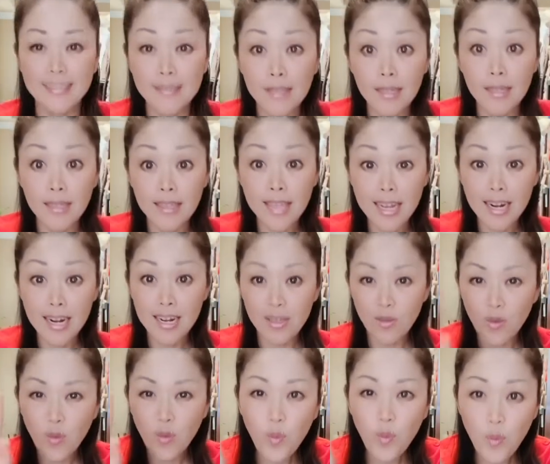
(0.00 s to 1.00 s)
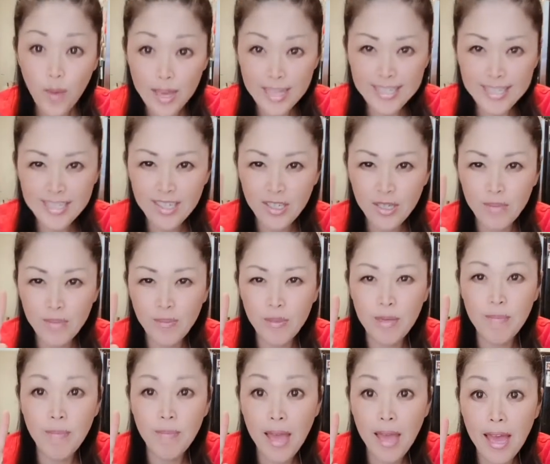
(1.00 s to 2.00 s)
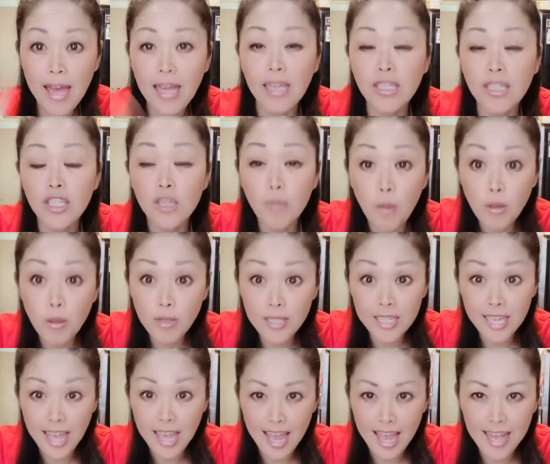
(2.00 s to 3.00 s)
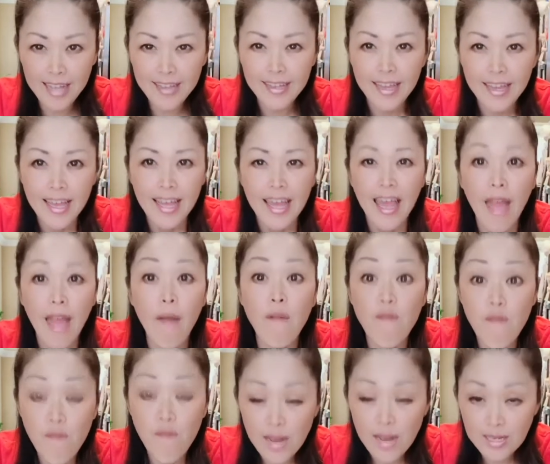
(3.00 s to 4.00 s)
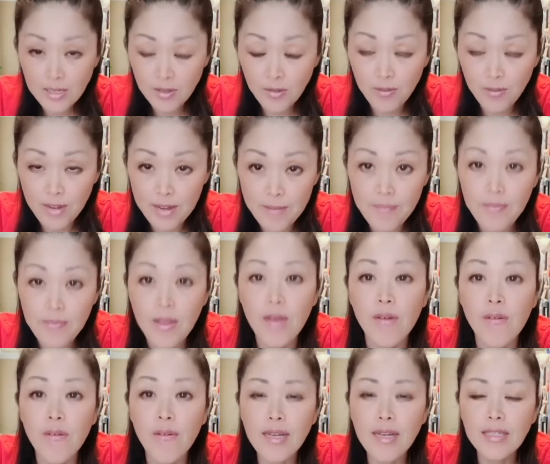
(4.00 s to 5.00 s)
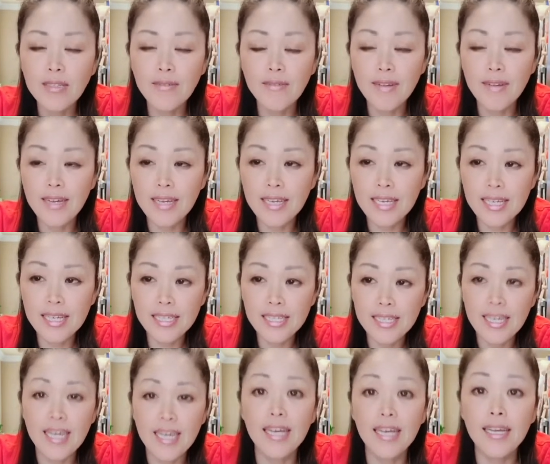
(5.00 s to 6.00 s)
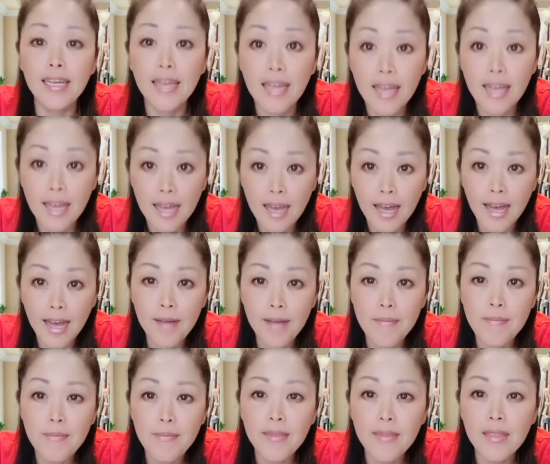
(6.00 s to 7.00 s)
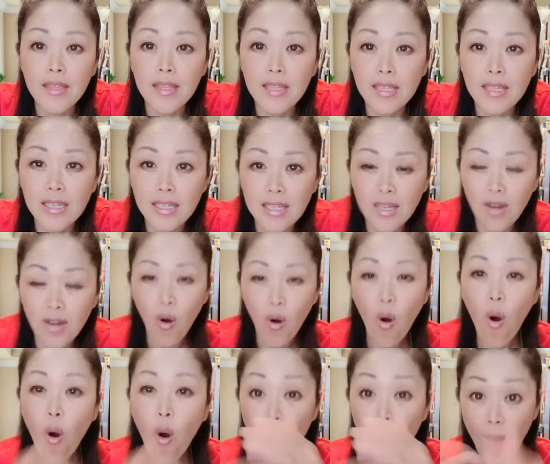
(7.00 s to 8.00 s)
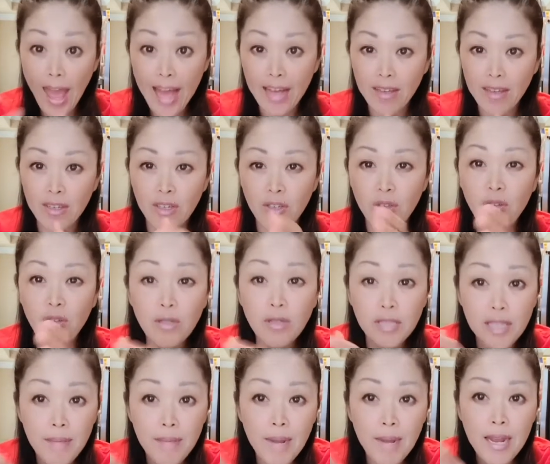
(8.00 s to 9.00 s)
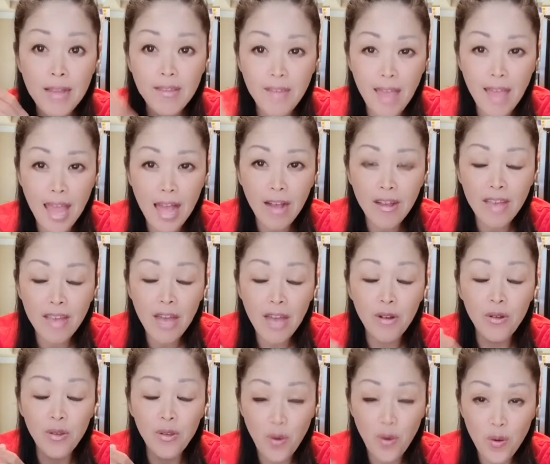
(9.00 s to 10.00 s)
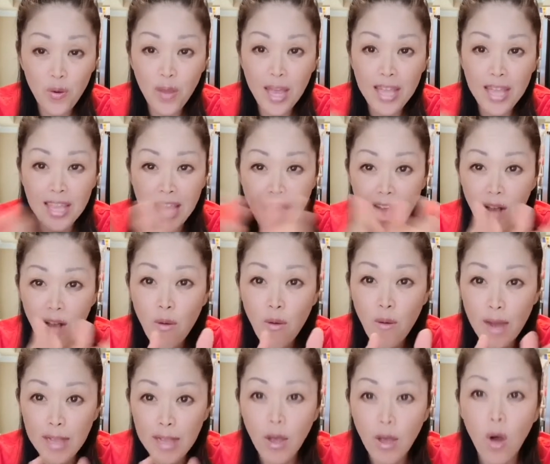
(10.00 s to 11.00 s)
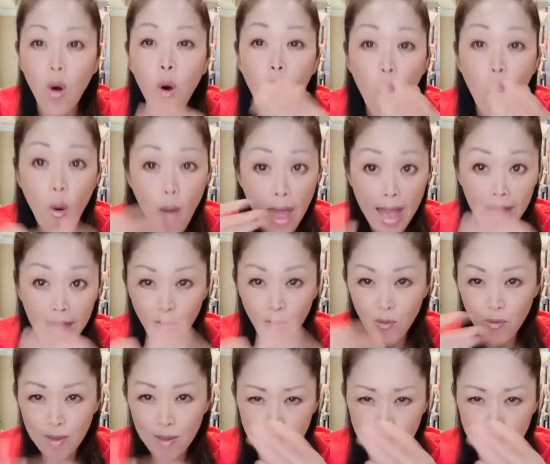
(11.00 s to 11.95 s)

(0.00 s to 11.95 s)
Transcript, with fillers: There are two ways to prepare sponge cake. And first one, first one is a uh, um, whole egg. You don't separate the egg uh, yolk and egg white. Whole egg whip.